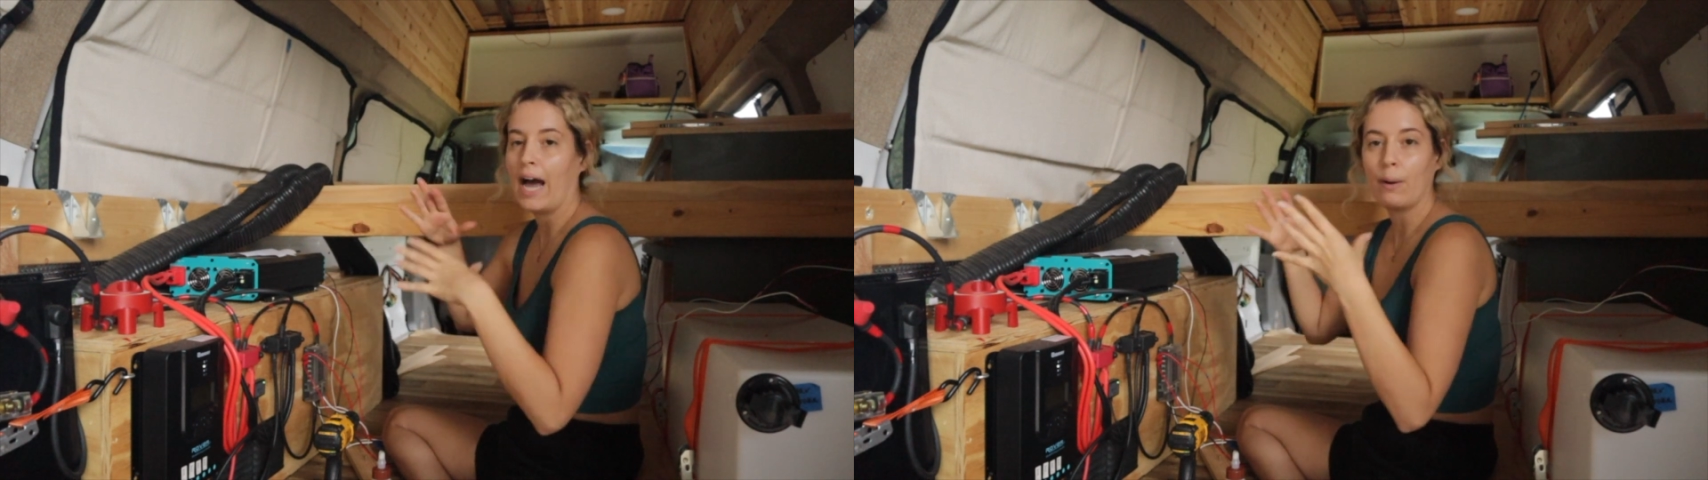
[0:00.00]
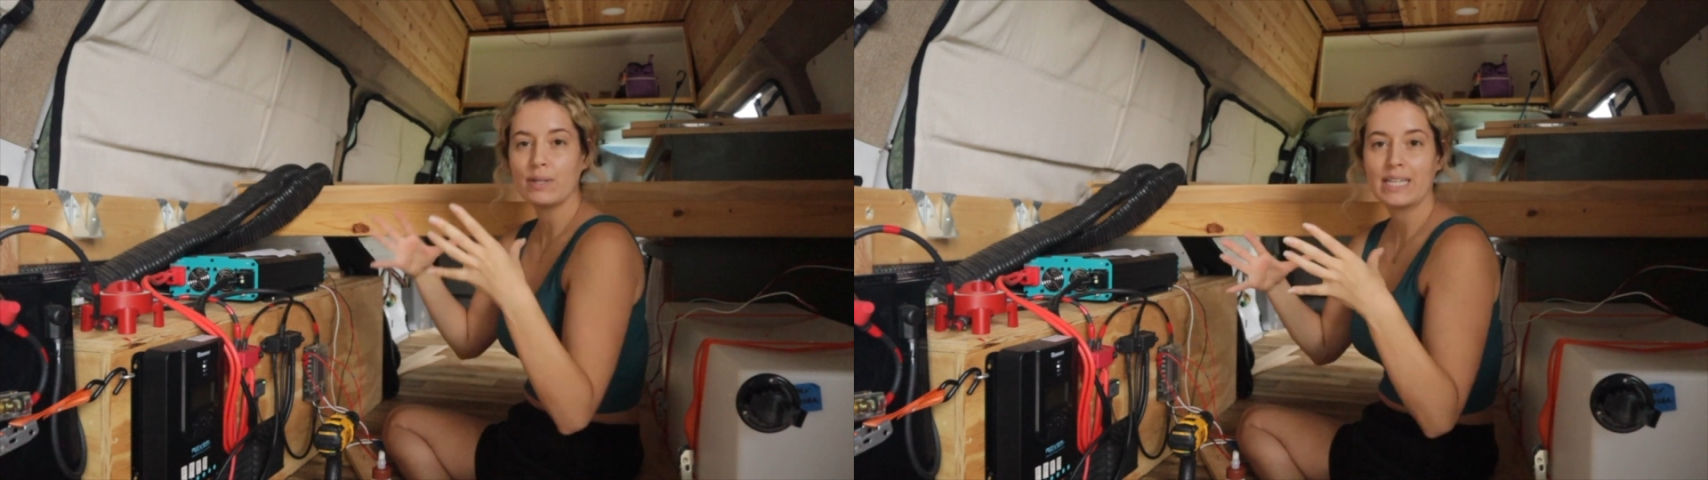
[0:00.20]

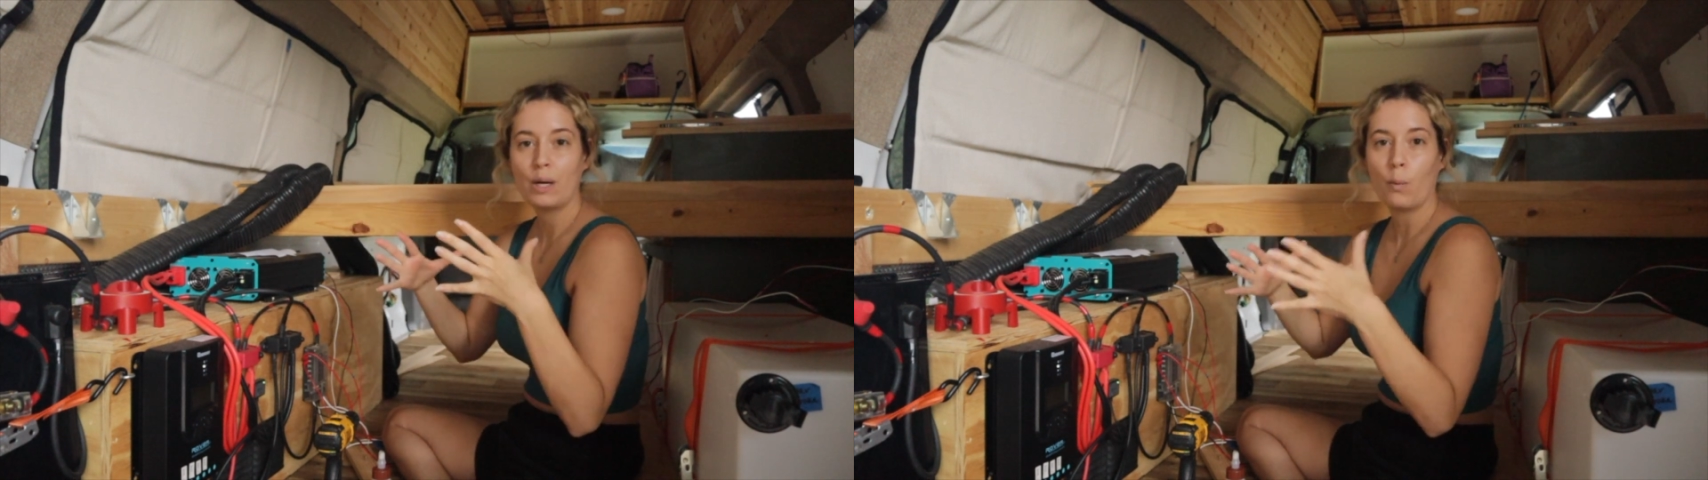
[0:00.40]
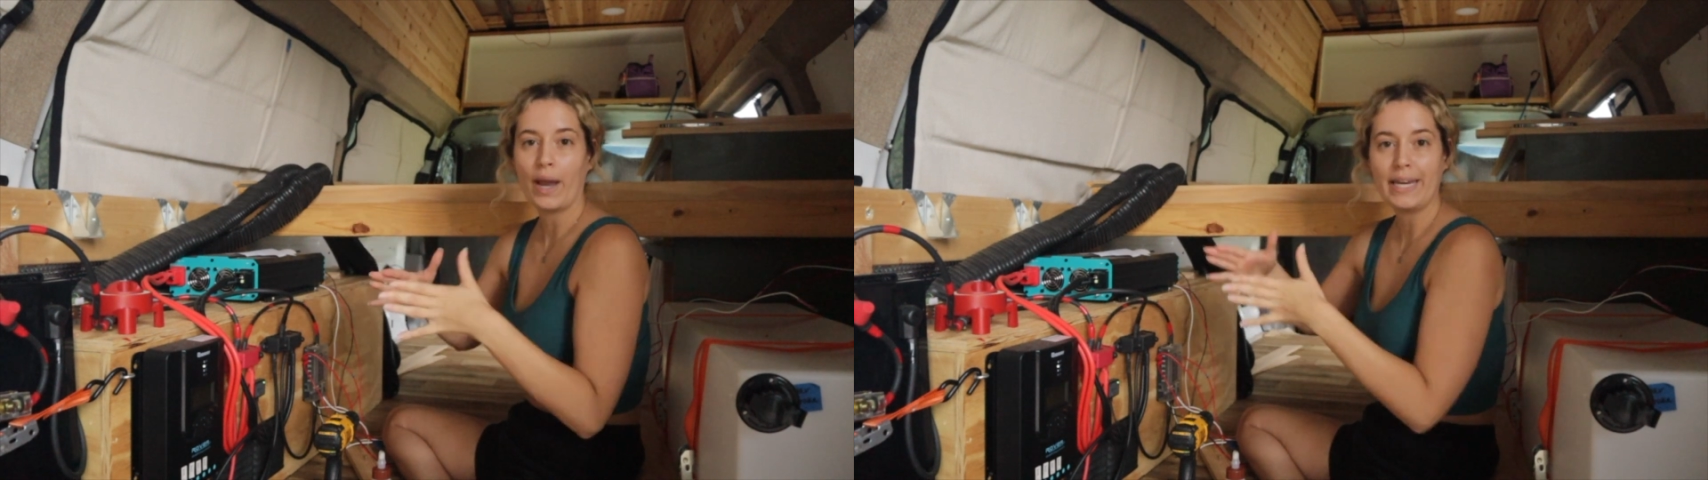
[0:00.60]
I was going
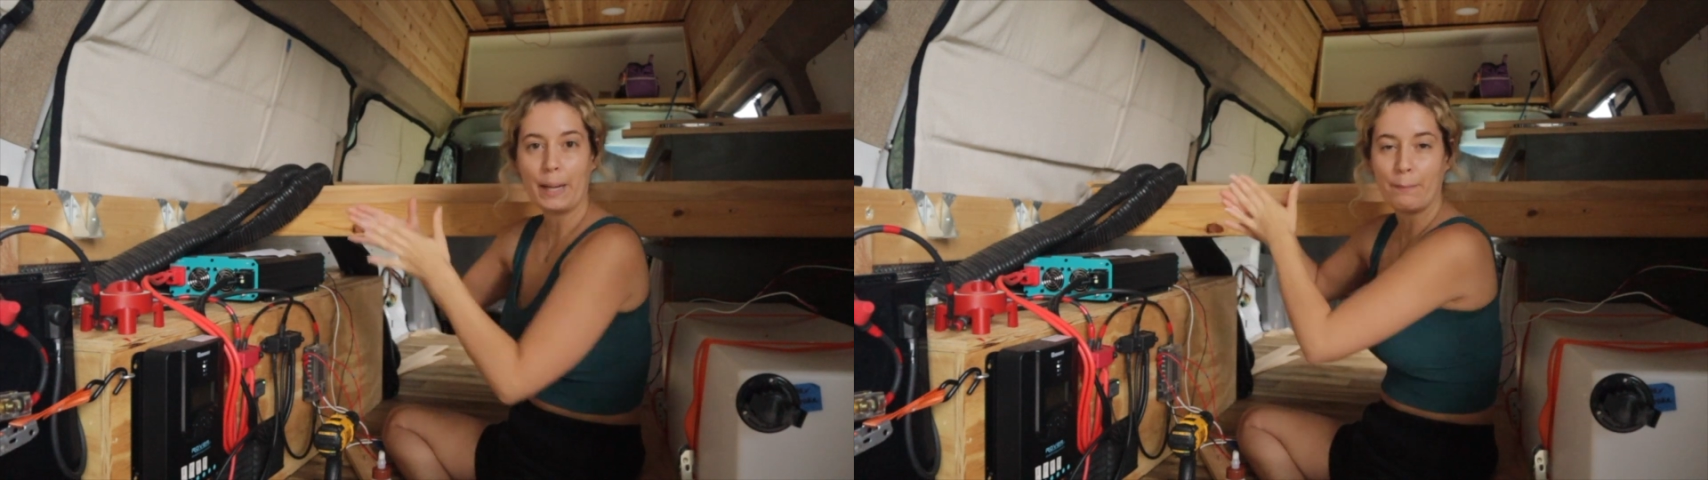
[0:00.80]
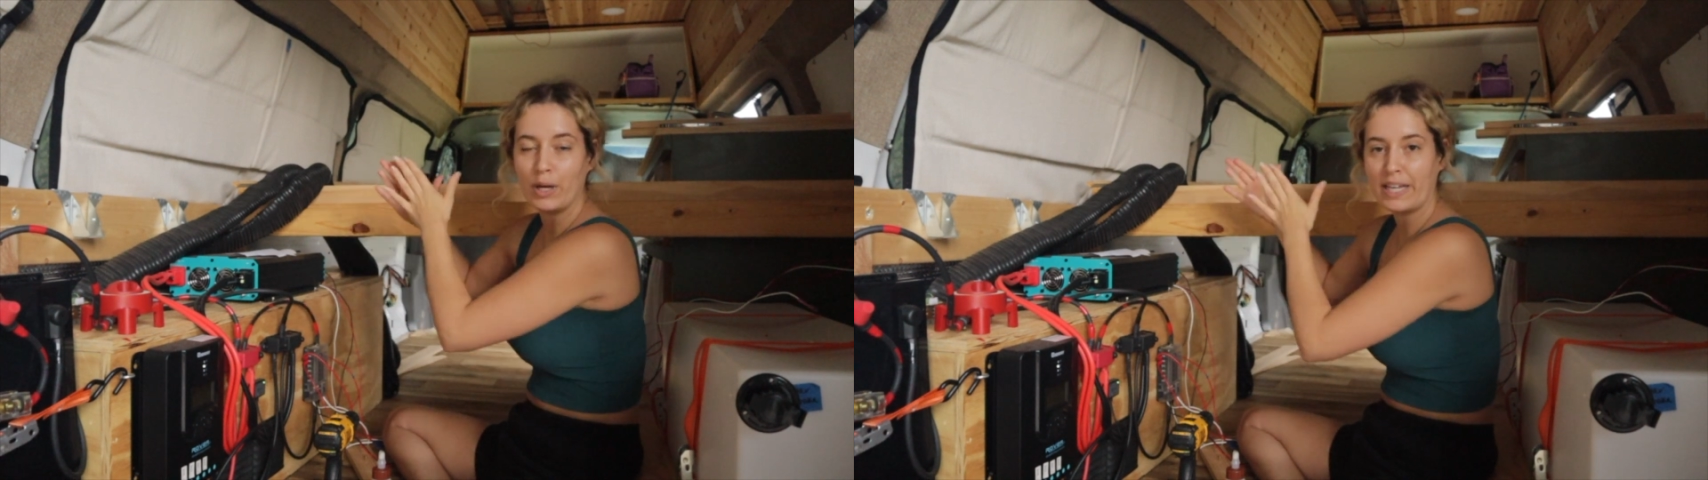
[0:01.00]
to wait
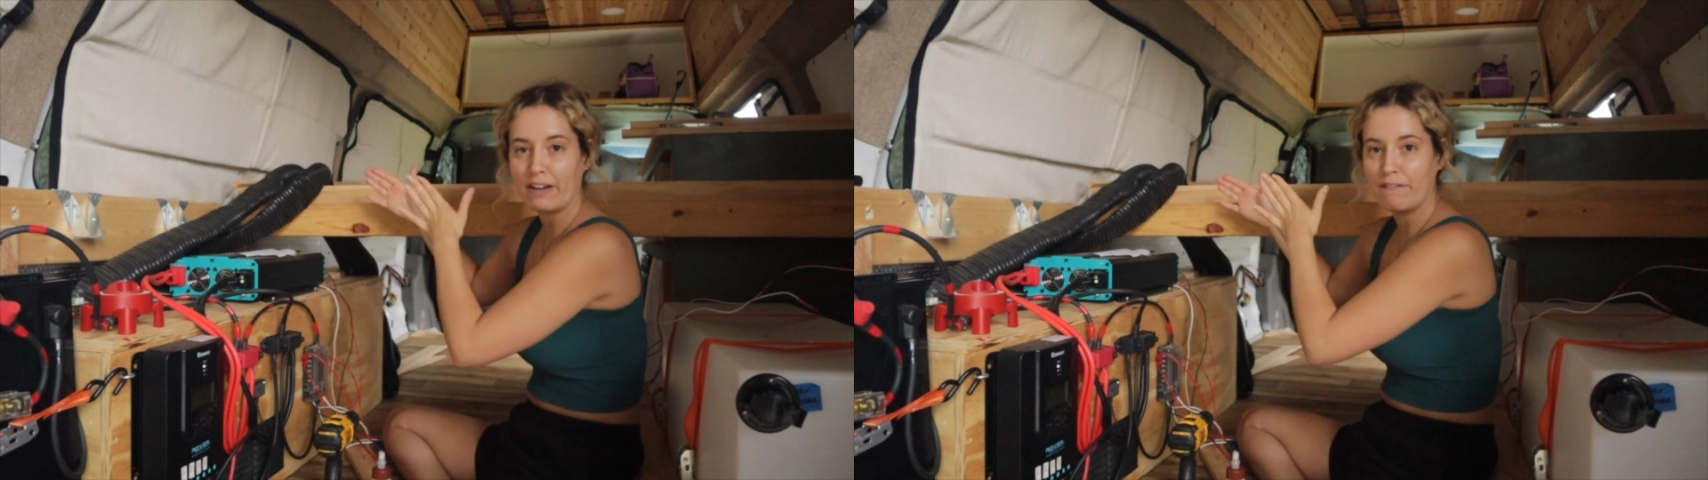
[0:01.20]
and put like a